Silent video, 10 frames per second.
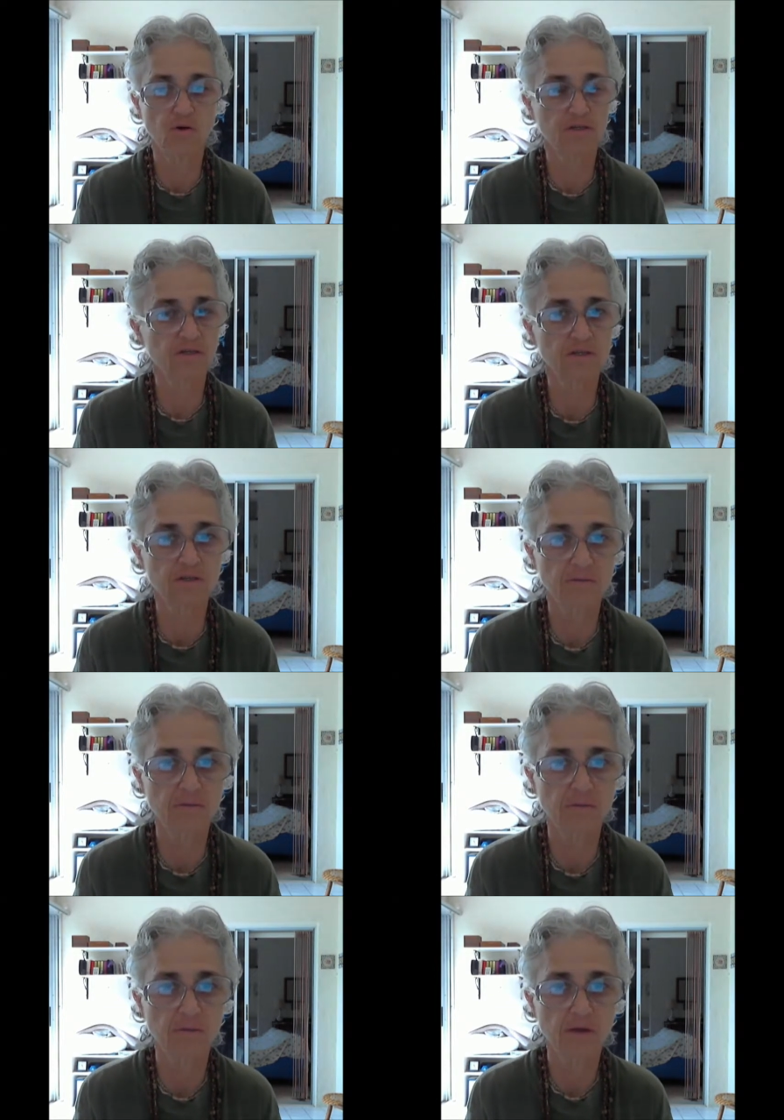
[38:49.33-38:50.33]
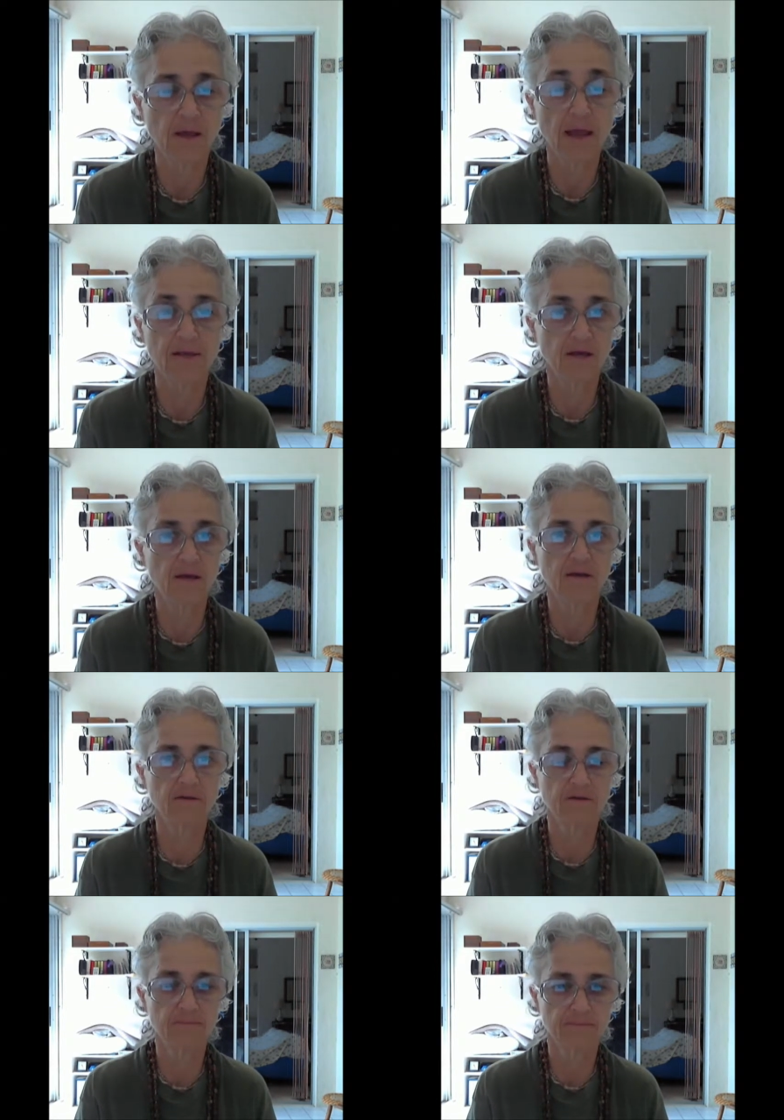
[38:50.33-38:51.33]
system and none other.